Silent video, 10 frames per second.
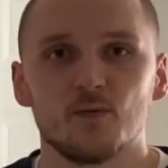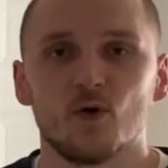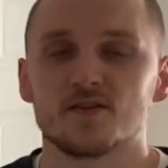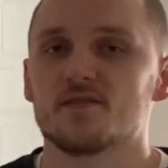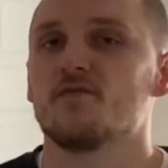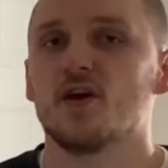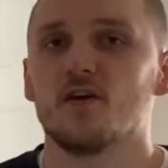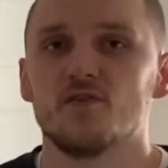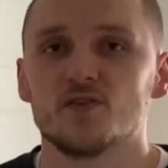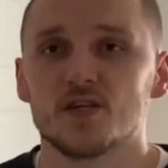Whereas if you
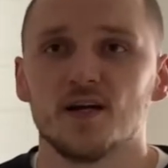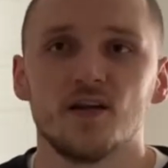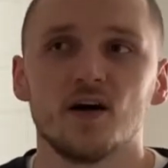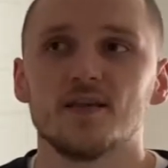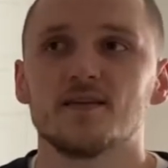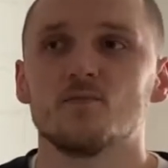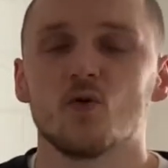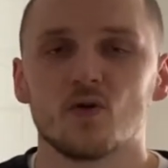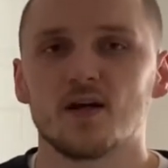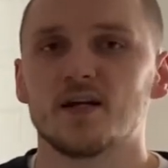go fishing at night, they're
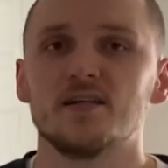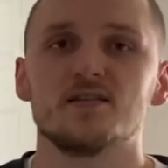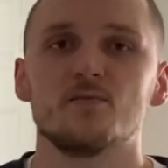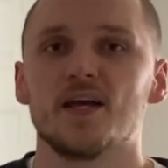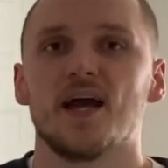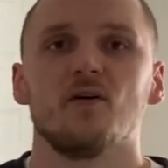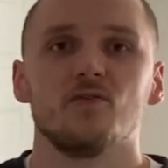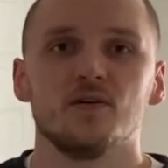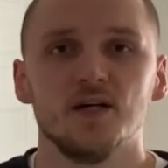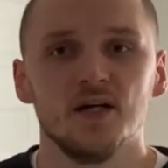more likely to be
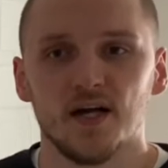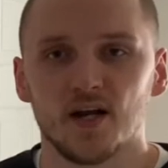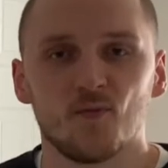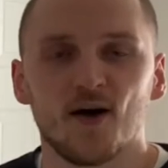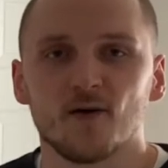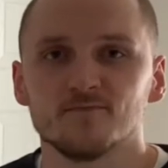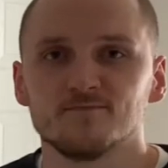out and about.